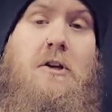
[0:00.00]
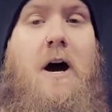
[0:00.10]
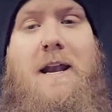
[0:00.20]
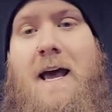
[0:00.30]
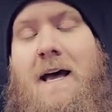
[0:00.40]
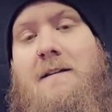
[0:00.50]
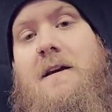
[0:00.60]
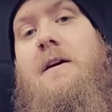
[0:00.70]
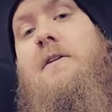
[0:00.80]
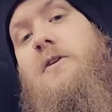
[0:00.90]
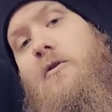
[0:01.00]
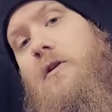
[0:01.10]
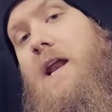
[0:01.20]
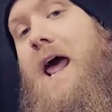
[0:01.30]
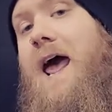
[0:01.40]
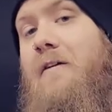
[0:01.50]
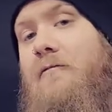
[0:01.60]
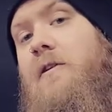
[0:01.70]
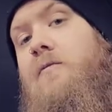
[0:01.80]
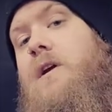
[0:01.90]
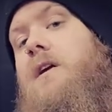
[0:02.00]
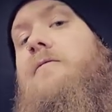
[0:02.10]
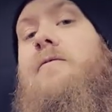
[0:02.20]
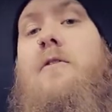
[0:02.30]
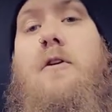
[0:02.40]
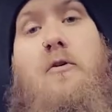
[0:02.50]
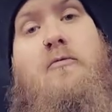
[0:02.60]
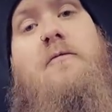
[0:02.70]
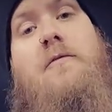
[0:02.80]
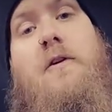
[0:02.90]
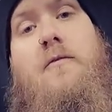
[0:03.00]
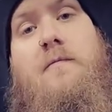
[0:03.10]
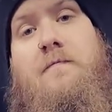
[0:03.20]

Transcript: dot net, tune in every week for a new review.